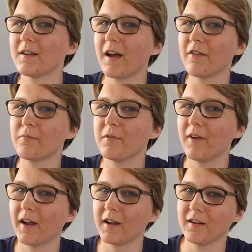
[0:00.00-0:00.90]
I've been
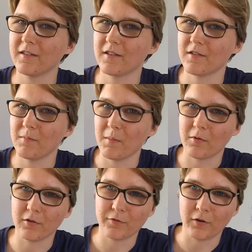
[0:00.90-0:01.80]
recognized as a
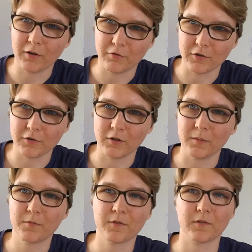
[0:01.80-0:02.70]
member of Hungry for
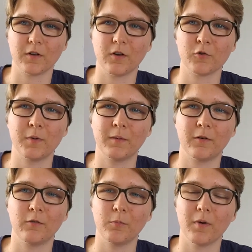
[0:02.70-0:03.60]
Tulips, the
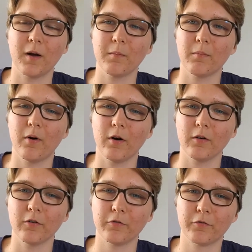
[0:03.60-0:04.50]
cosplay group I'm
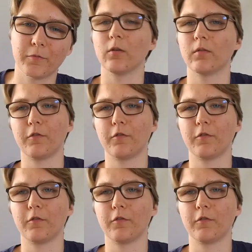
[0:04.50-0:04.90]
part of. The